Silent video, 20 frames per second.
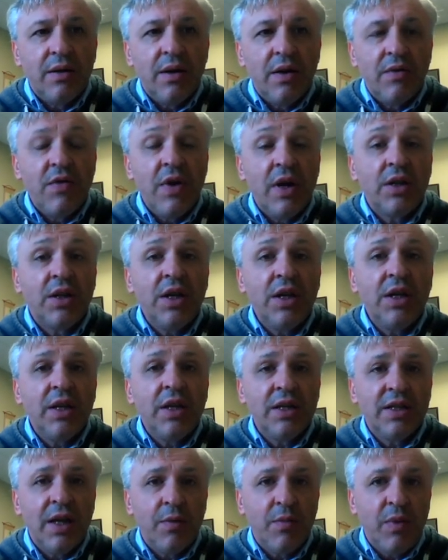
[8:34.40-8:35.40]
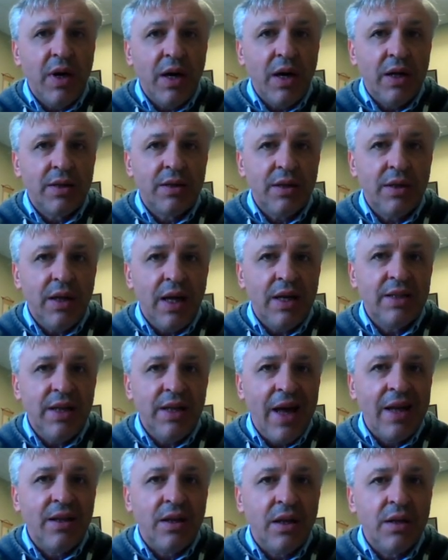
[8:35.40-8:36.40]
we are treating them as
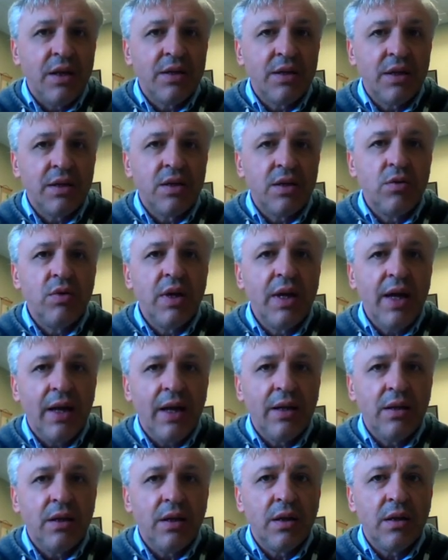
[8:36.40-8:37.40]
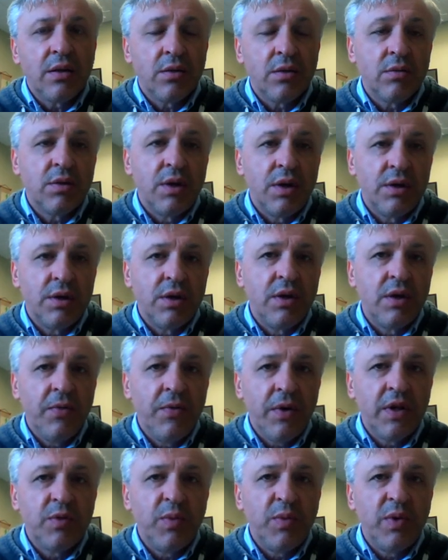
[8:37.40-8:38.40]
entities, as unique entities. So there is a
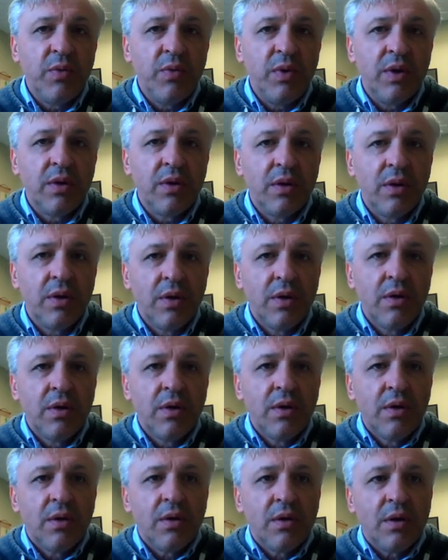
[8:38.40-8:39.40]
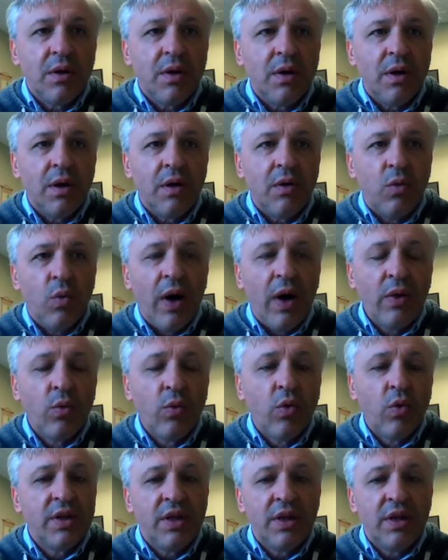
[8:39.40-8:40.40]
difference between one
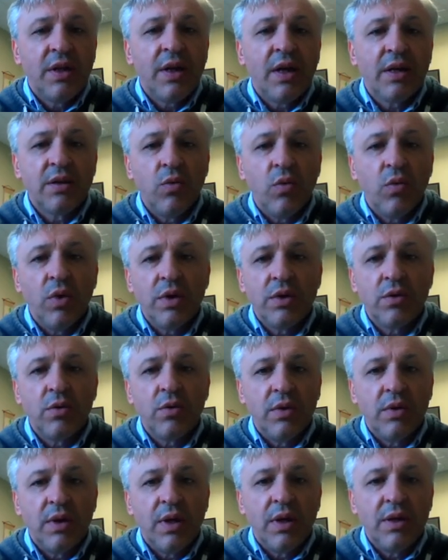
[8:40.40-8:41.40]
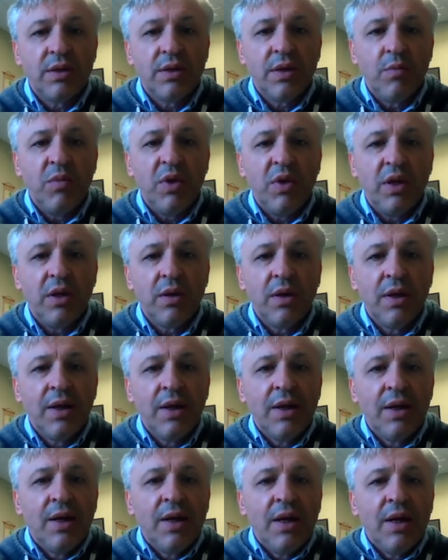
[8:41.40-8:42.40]
word and another word. So there is some meaning.
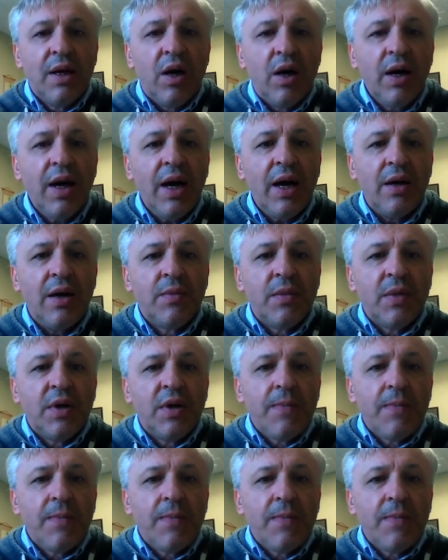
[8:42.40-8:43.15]
Okay,